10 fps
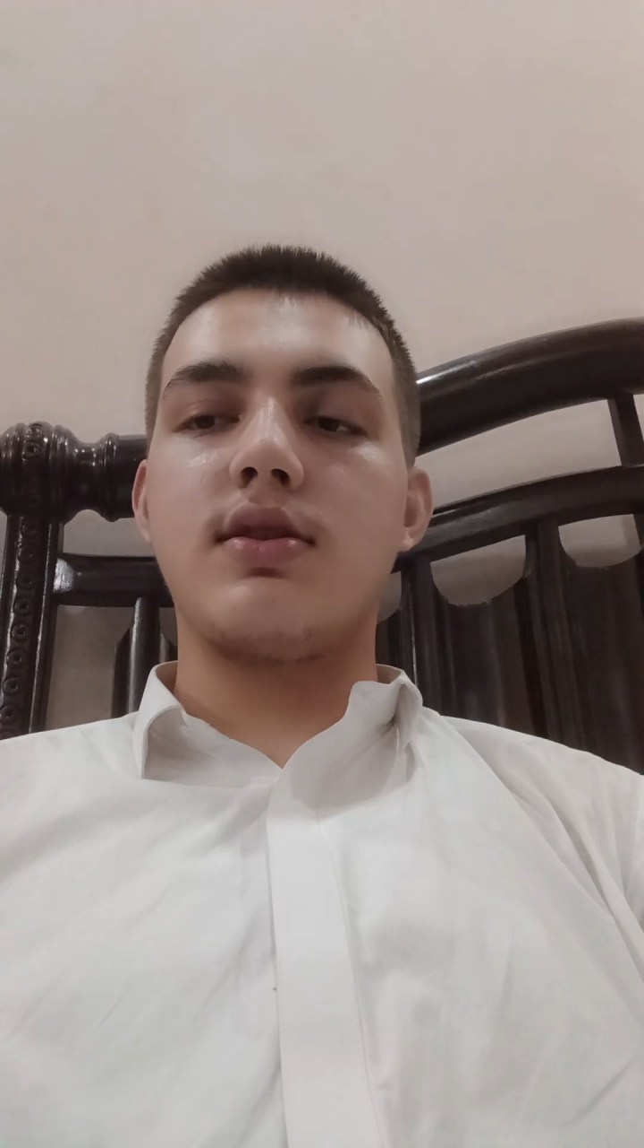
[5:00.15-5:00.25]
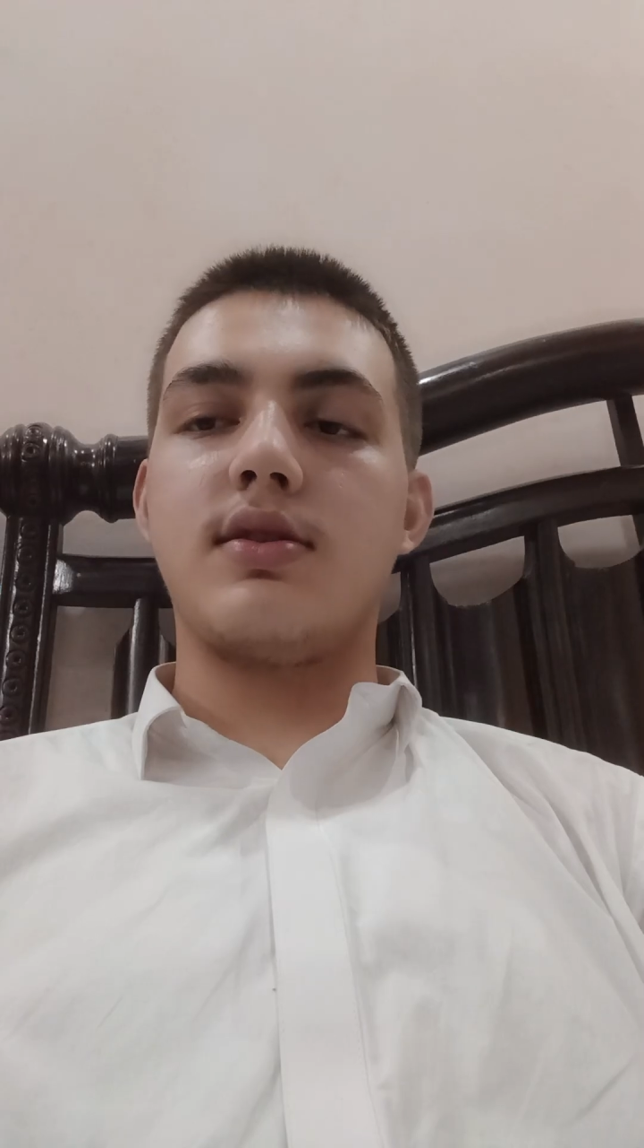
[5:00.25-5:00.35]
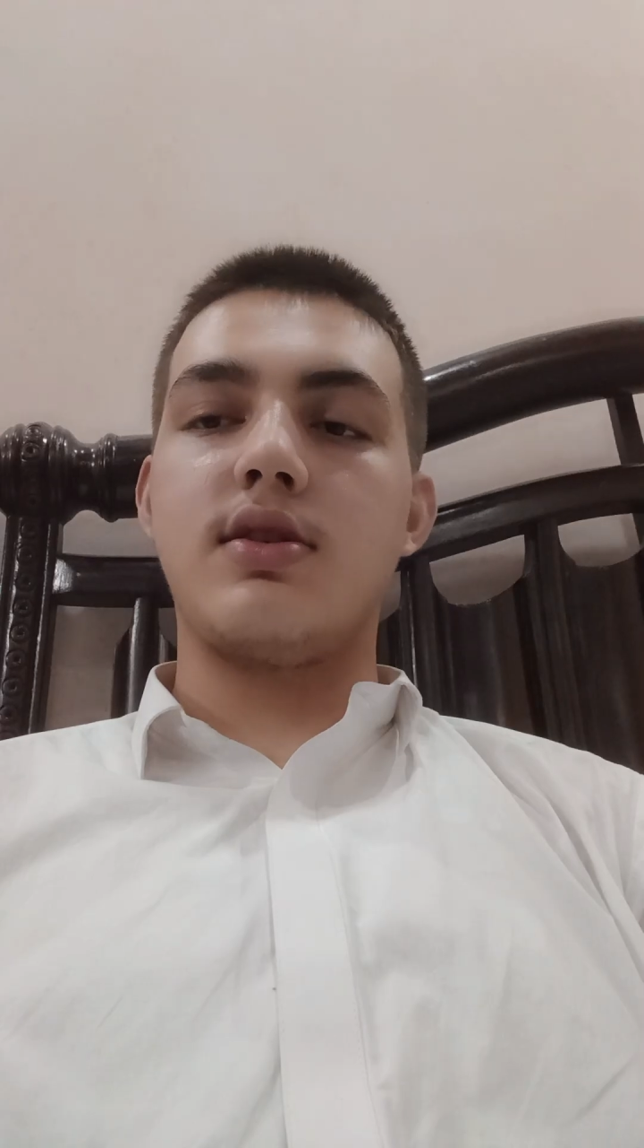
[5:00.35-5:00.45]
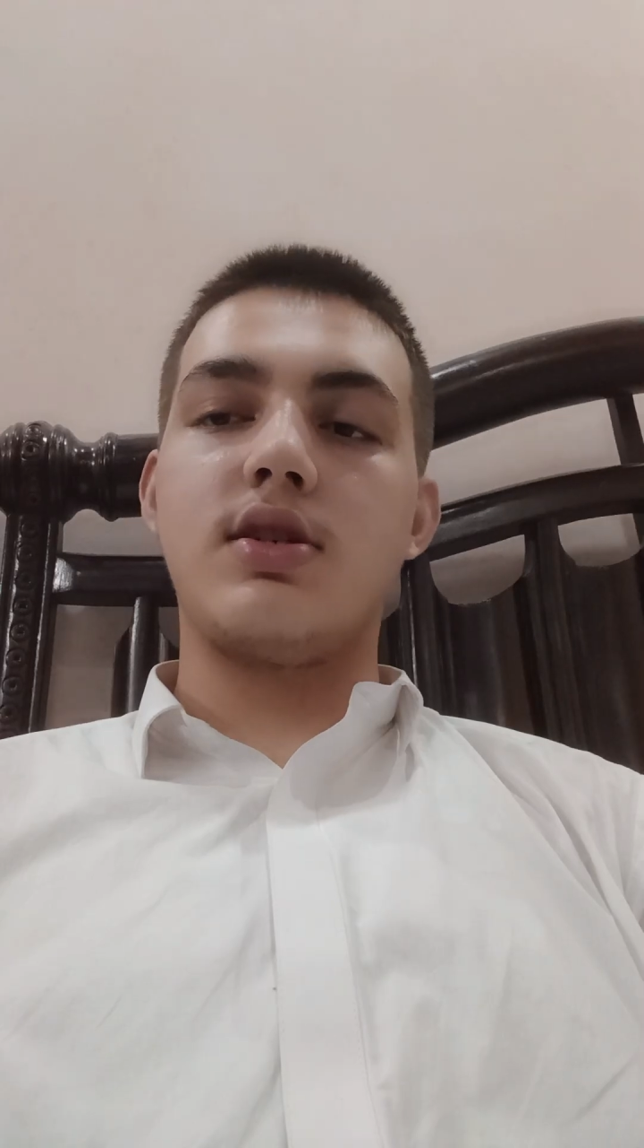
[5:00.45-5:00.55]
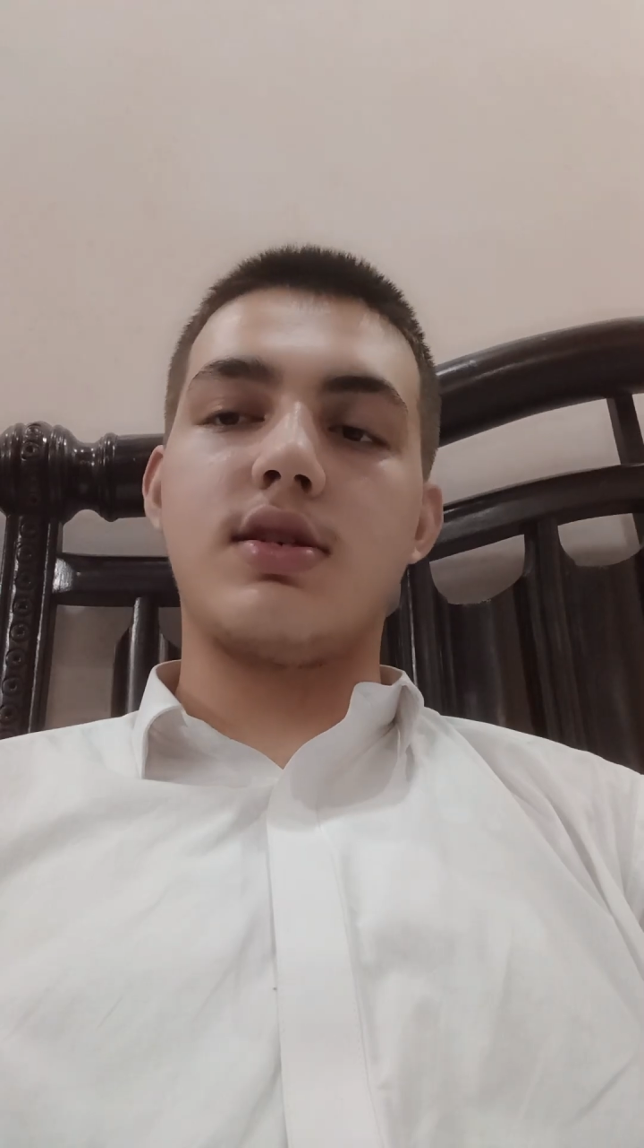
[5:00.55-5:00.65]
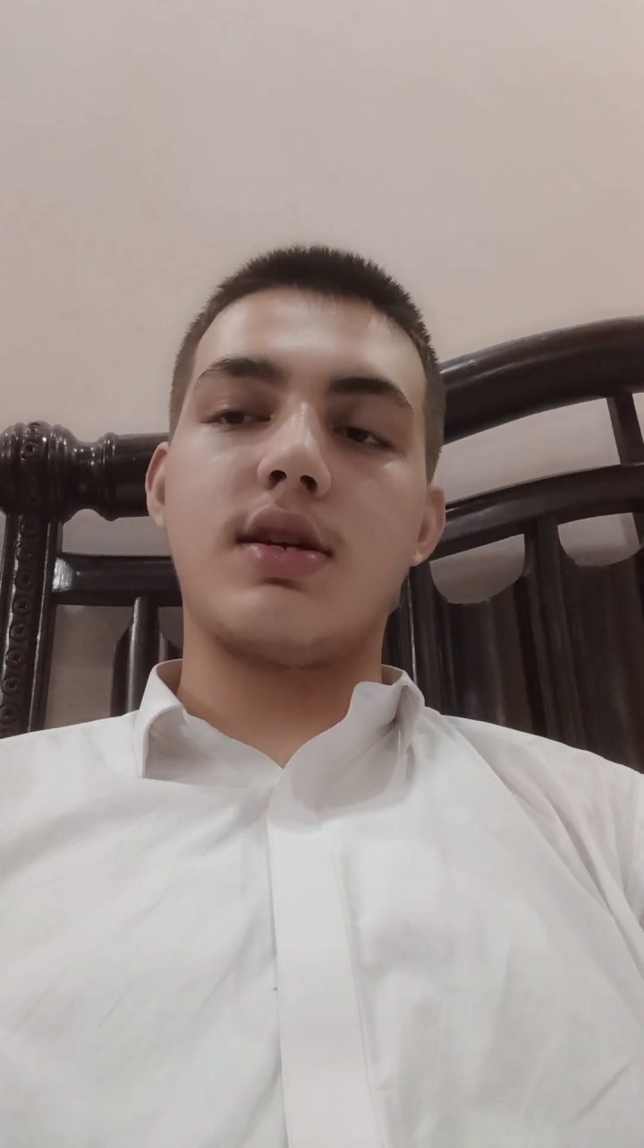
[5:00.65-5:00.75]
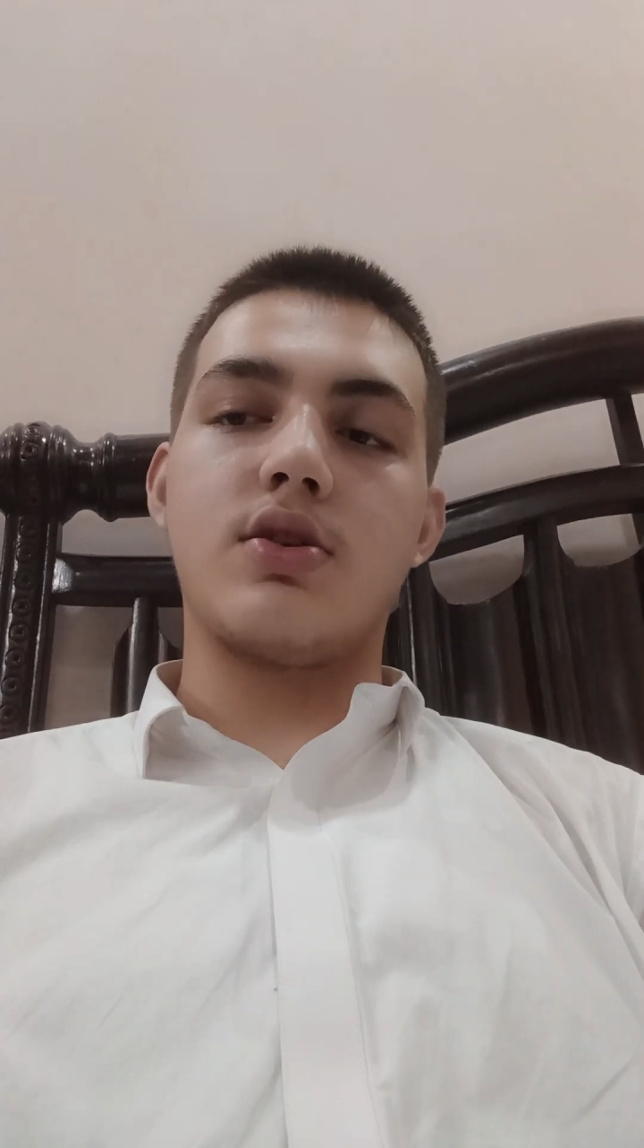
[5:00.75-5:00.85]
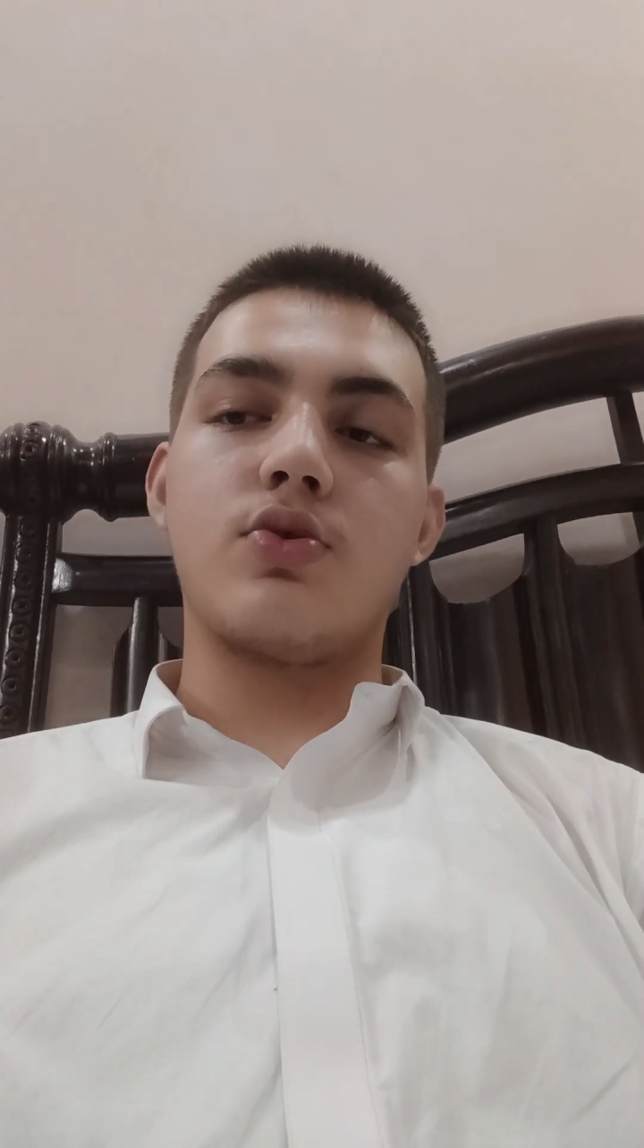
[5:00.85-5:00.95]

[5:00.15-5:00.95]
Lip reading: digits are